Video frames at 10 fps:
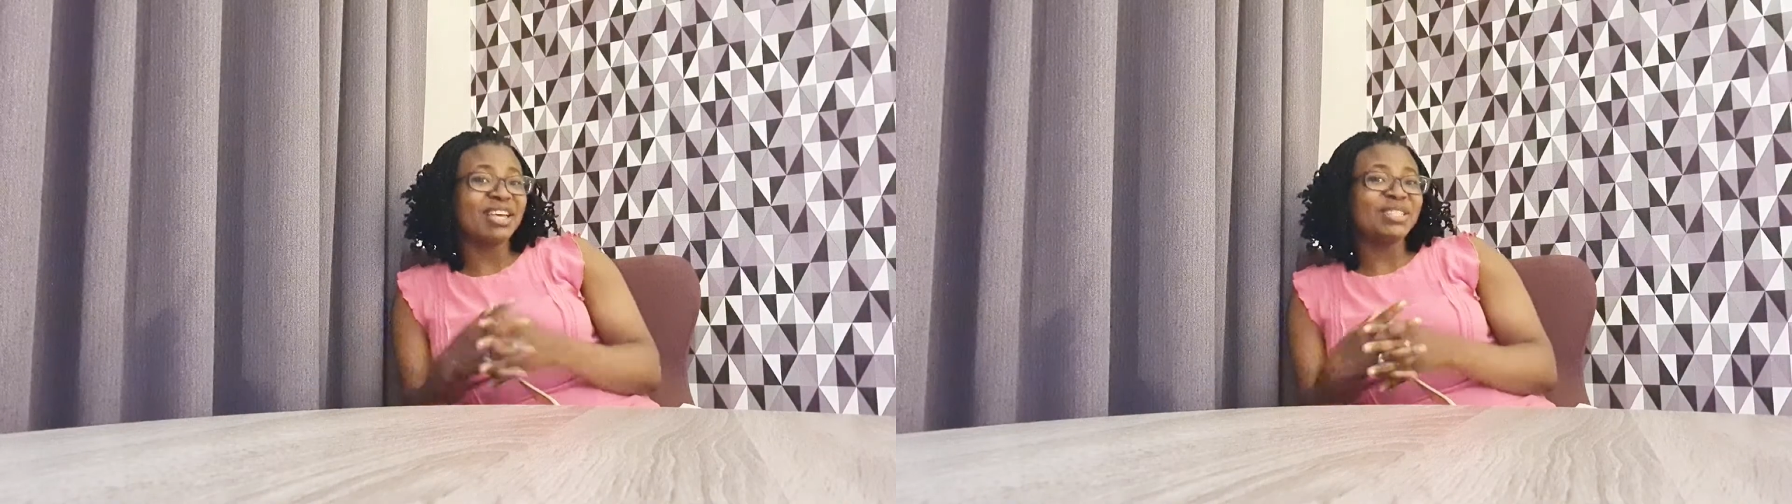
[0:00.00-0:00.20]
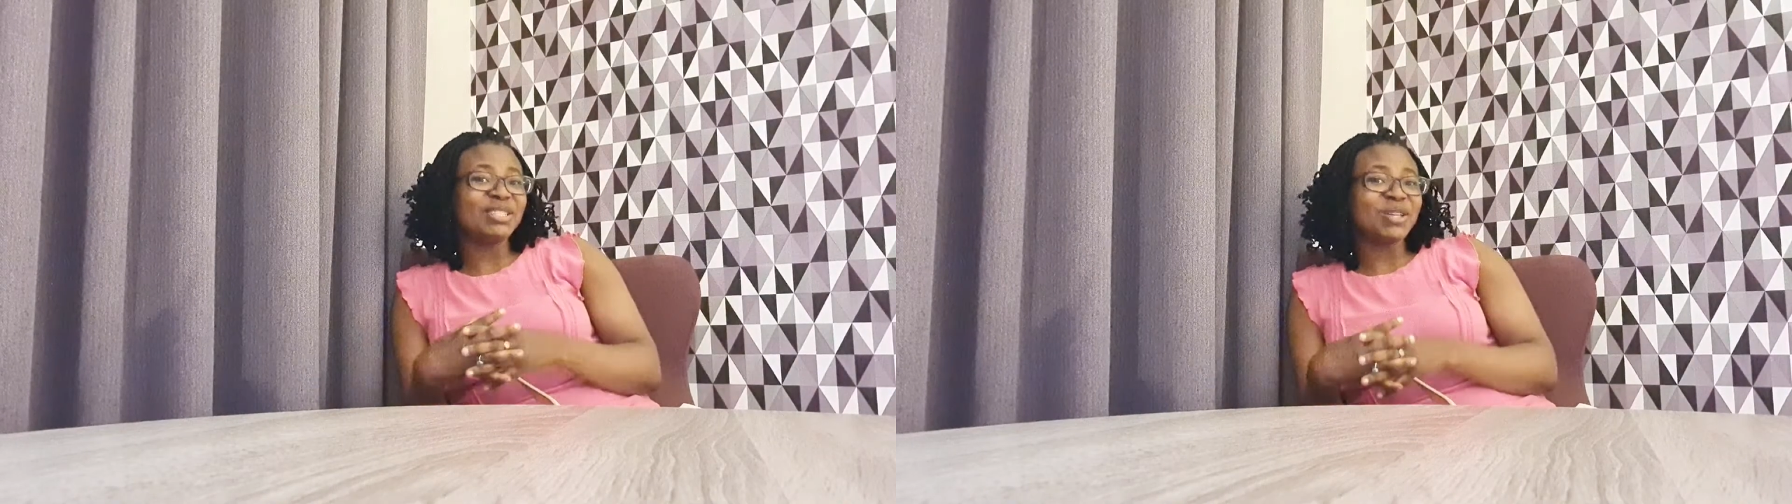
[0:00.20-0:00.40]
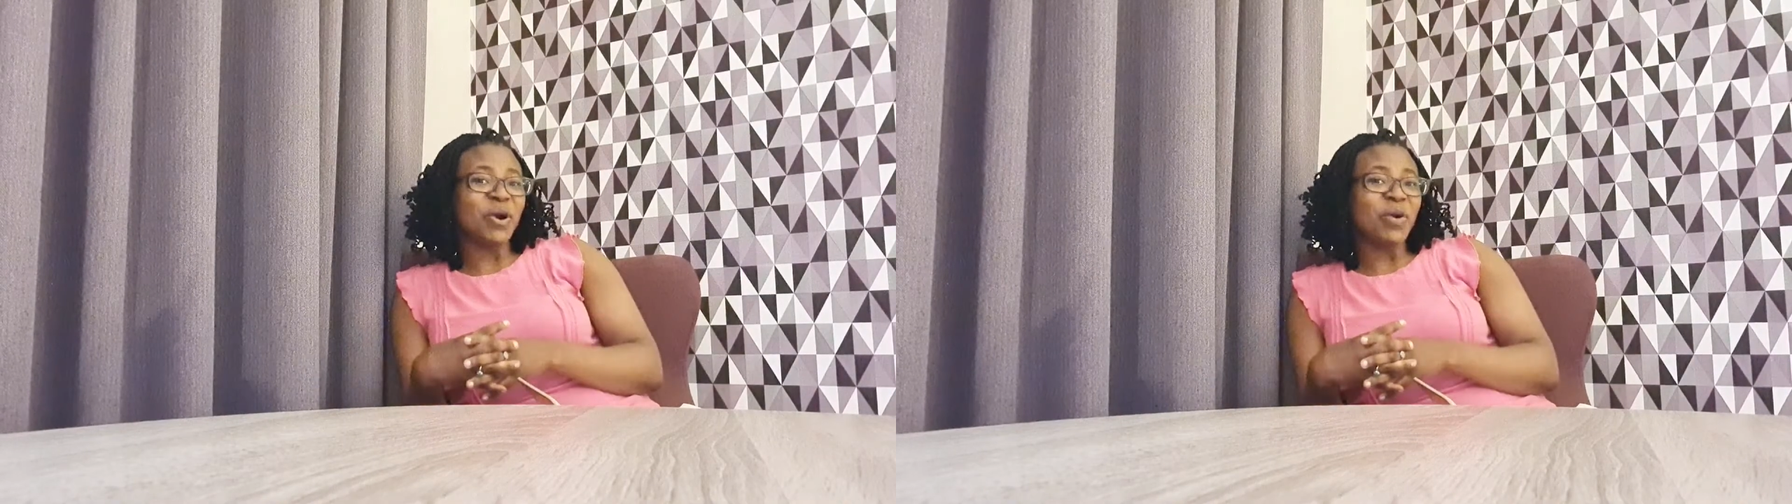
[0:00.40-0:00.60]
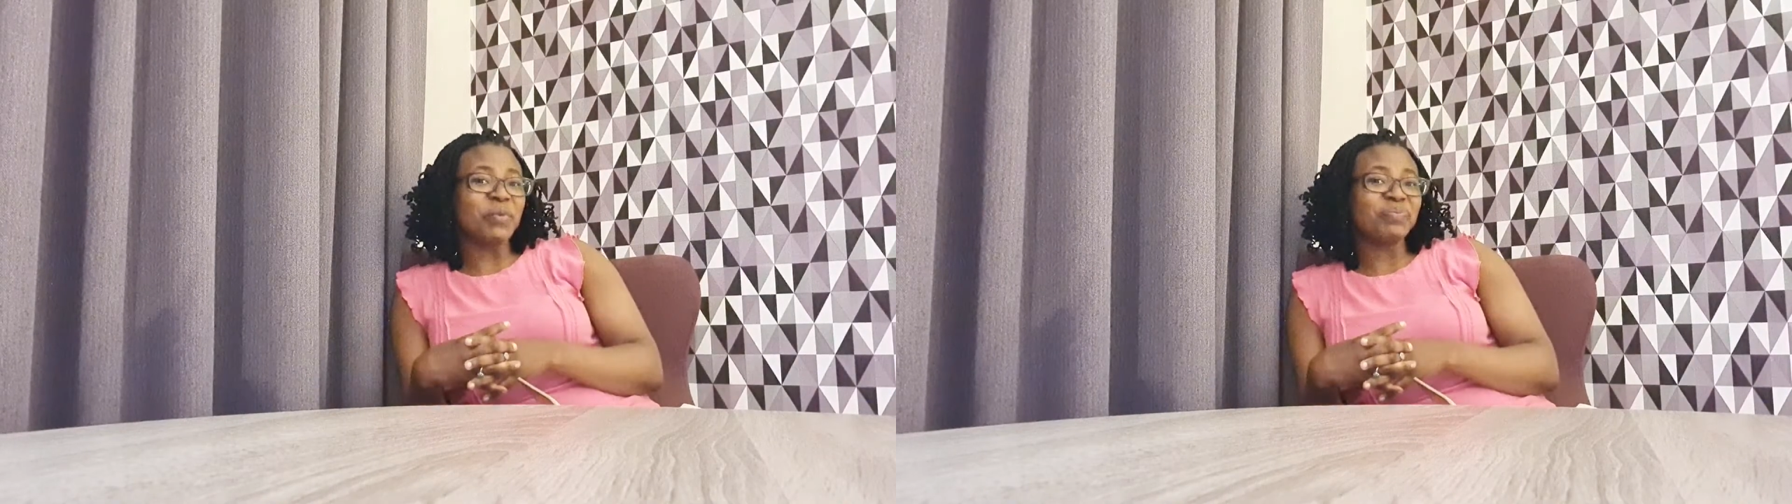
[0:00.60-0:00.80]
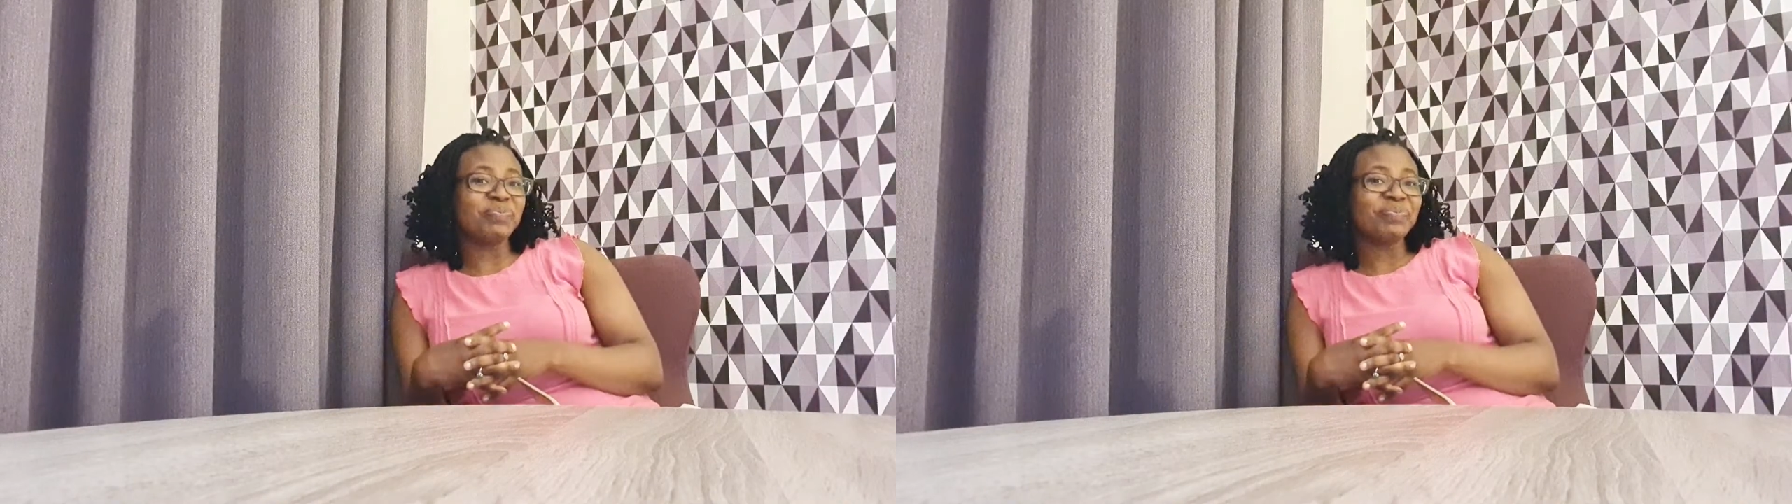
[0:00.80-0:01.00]

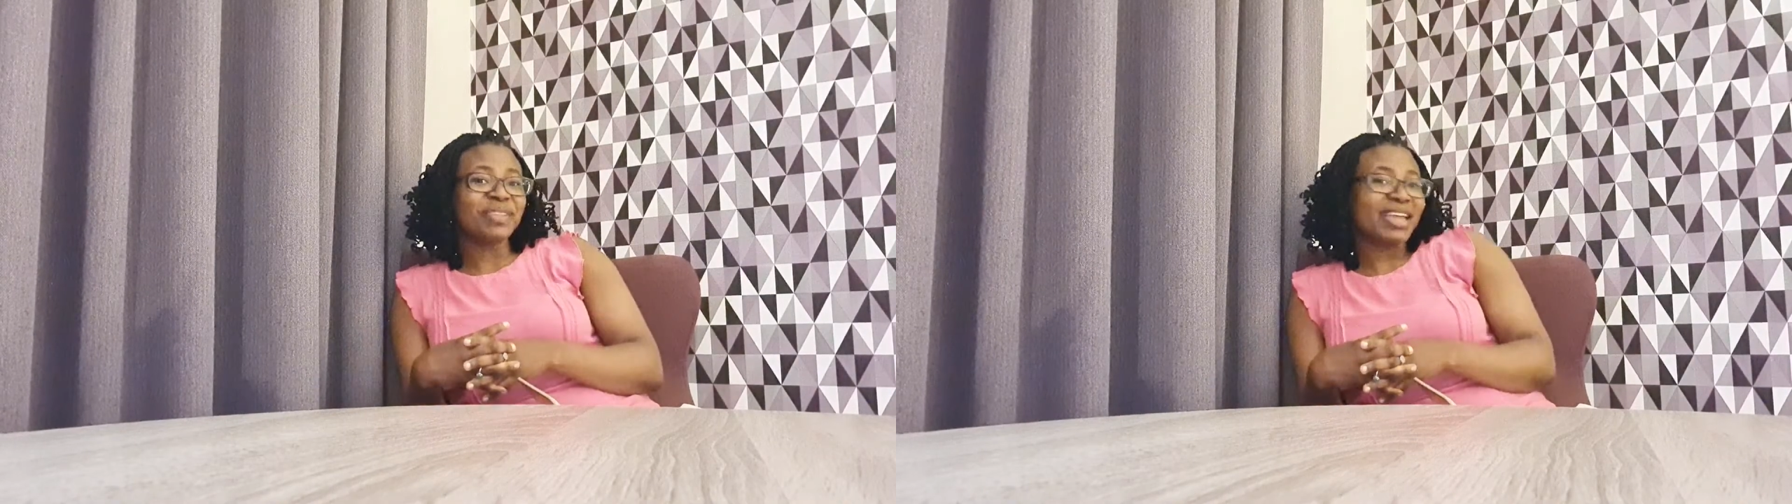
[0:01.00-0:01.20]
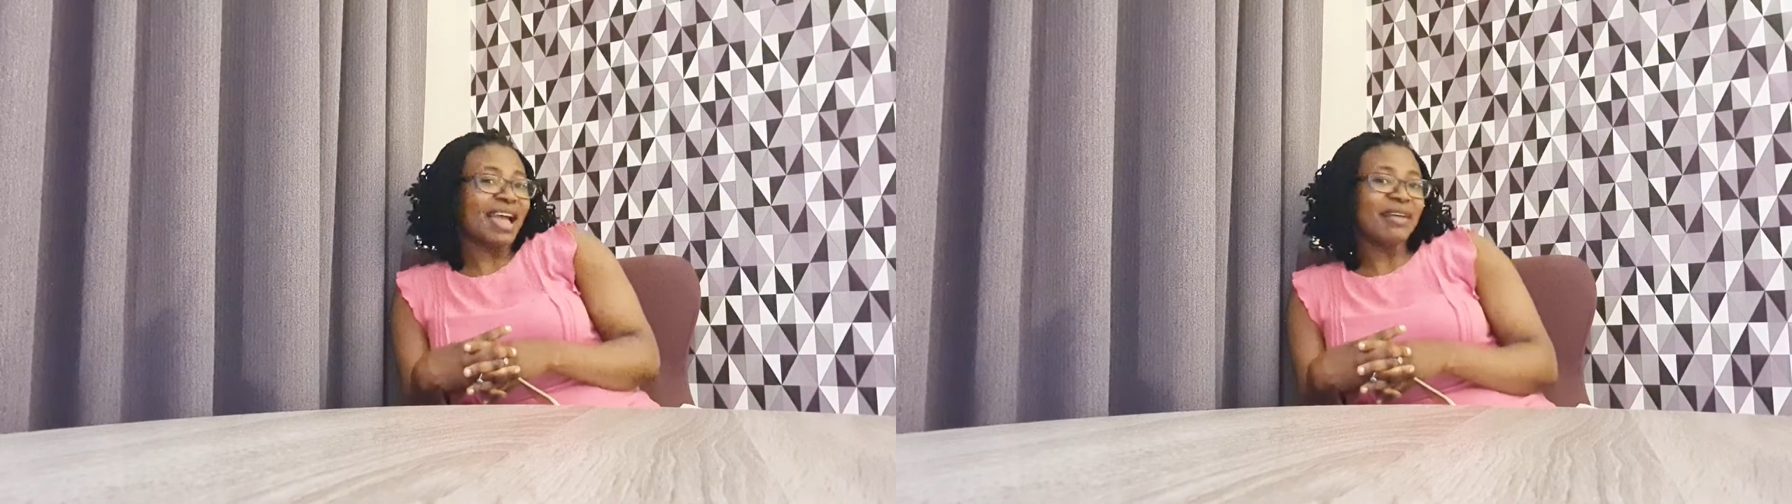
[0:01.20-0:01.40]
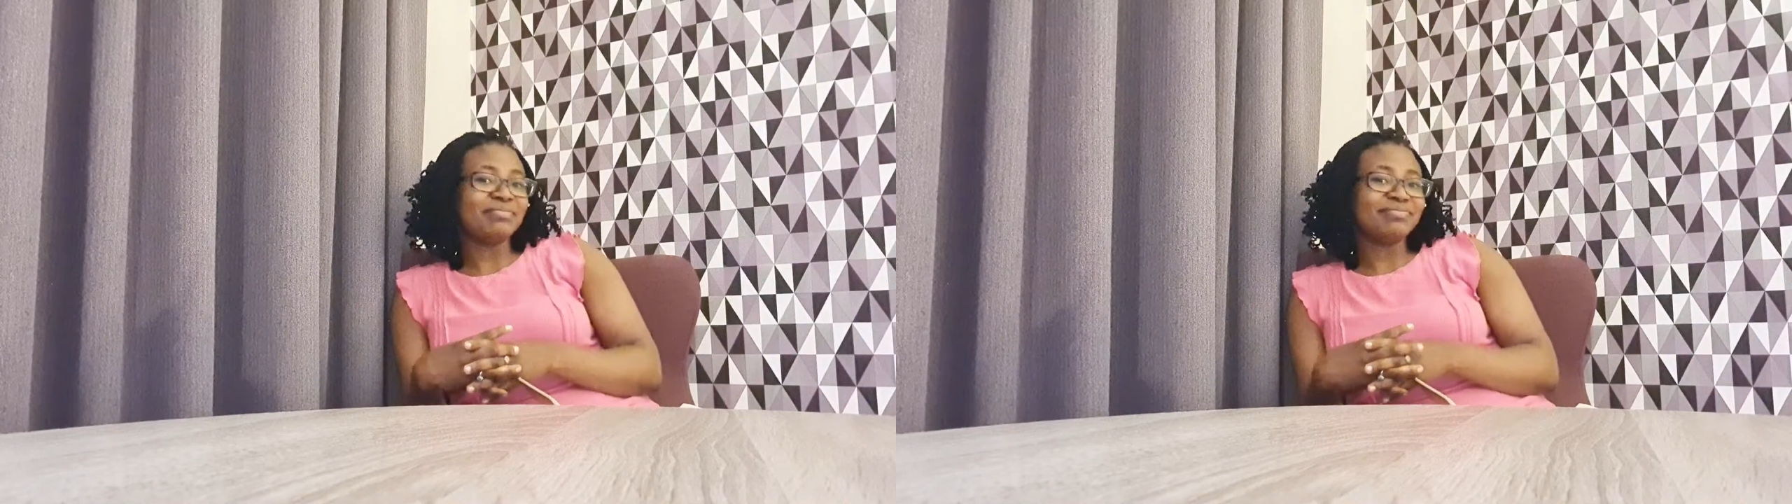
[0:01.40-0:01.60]
So, yeah,